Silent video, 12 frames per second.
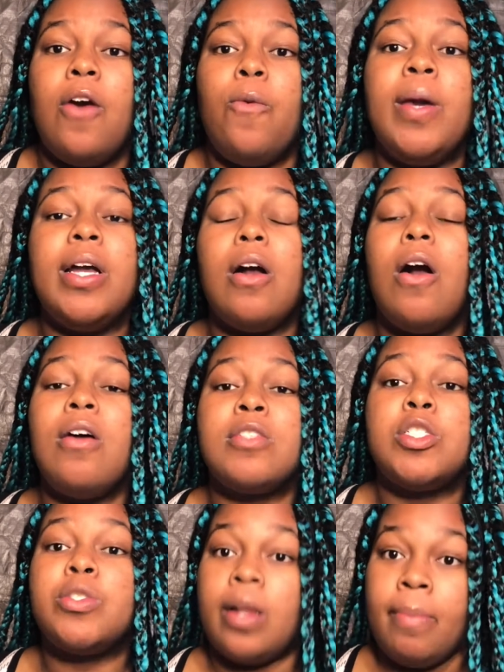We are all
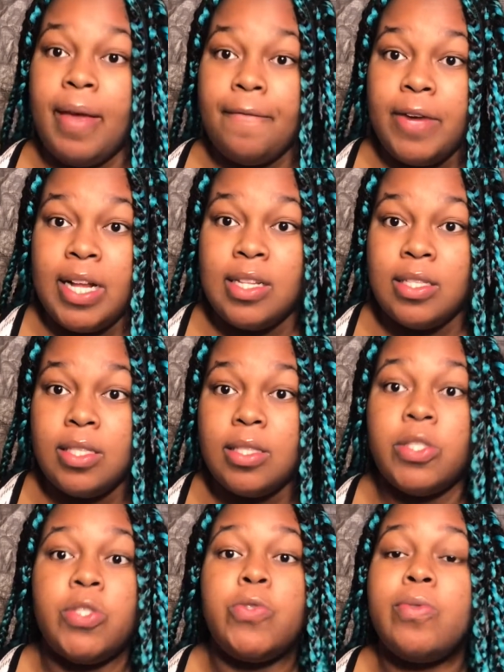just trying to make friends.
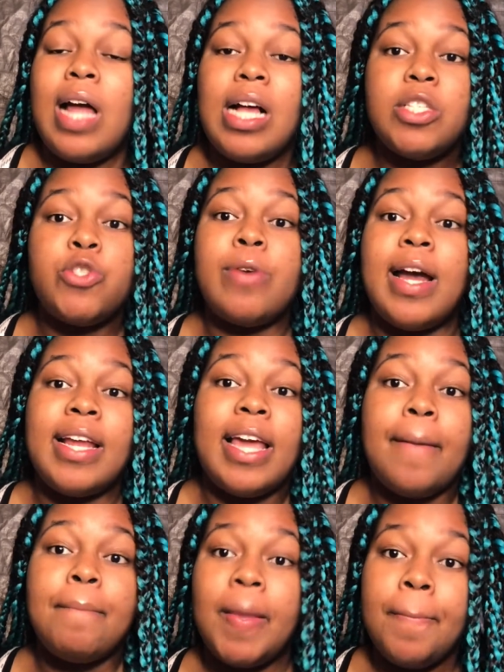Do not try to
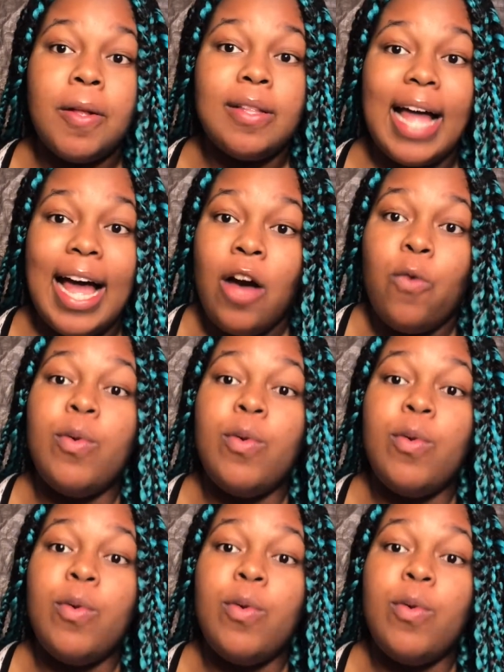kick people out.